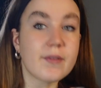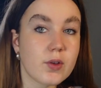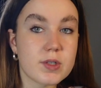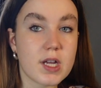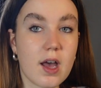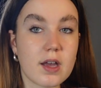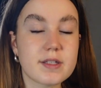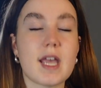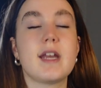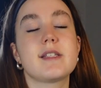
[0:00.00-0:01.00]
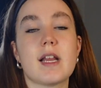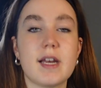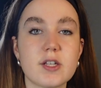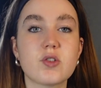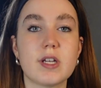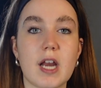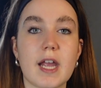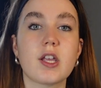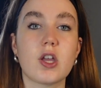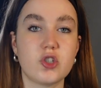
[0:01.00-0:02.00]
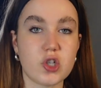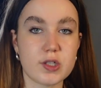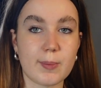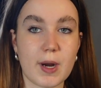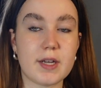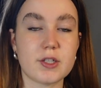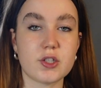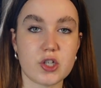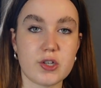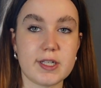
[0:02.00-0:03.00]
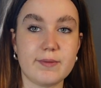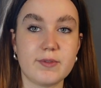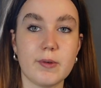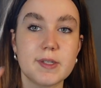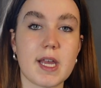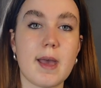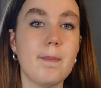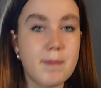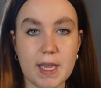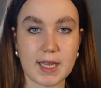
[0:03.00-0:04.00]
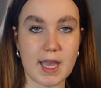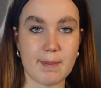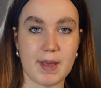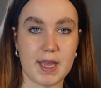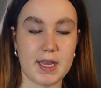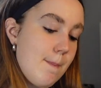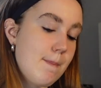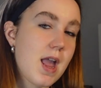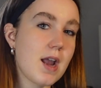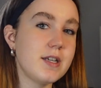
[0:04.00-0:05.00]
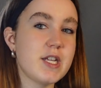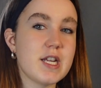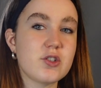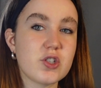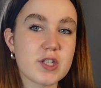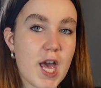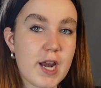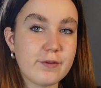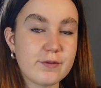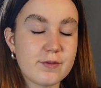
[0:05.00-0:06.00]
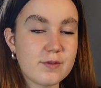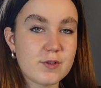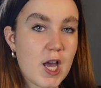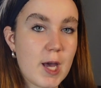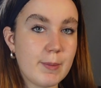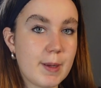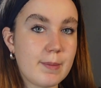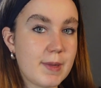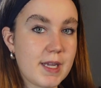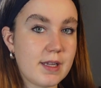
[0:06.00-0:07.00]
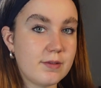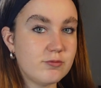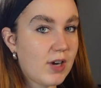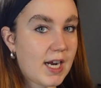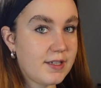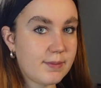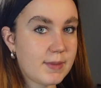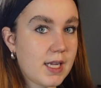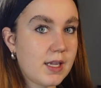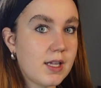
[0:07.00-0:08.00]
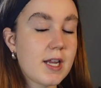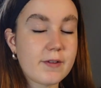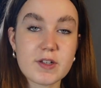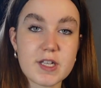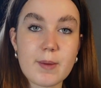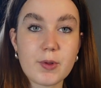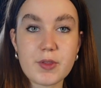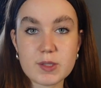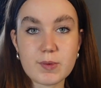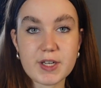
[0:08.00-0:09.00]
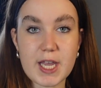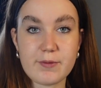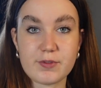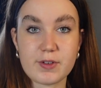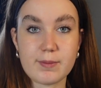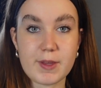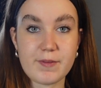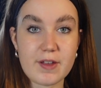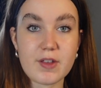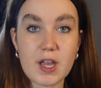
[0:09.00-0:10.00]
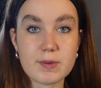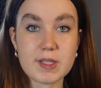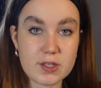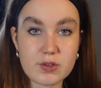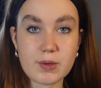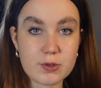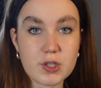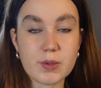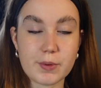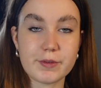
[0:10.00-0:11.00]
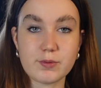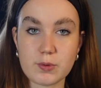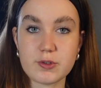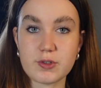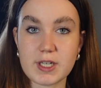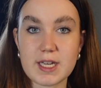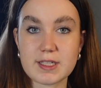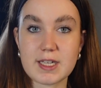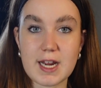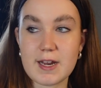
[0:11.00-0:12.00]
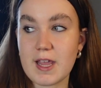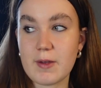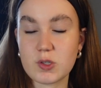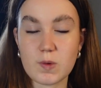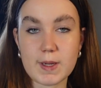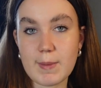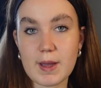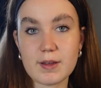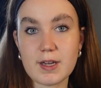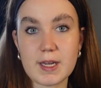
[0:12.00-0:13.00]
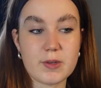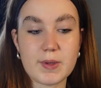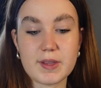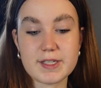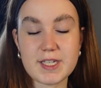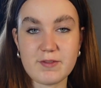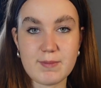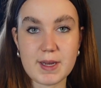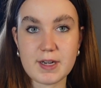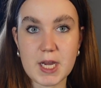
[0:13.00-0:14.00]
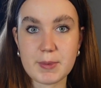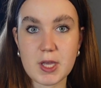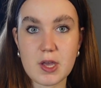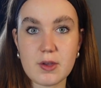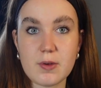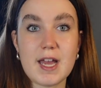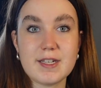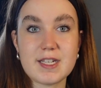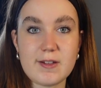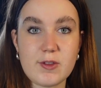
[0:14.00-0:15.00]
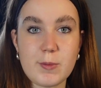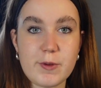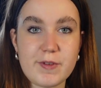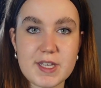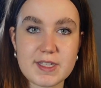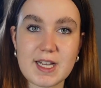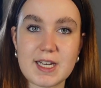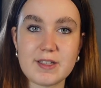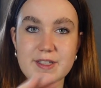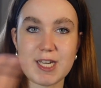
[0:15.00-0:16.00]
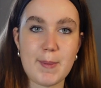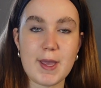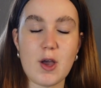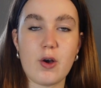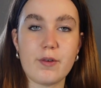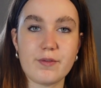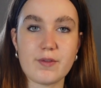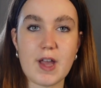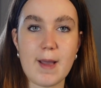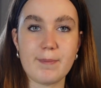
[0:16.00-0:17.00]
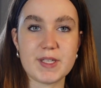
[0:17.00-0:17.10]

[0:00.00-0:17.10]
you a task and it's literally like choose a brand, choose an influencer, make a campaign. My ideas just kind of come at me randomly. Like for example, this one came from the fact that I was literally watching The Wolf of Wall Street yesterday and they were talking about like doing the Steve Madden IPO. And in the movie, there's like a little snippet of the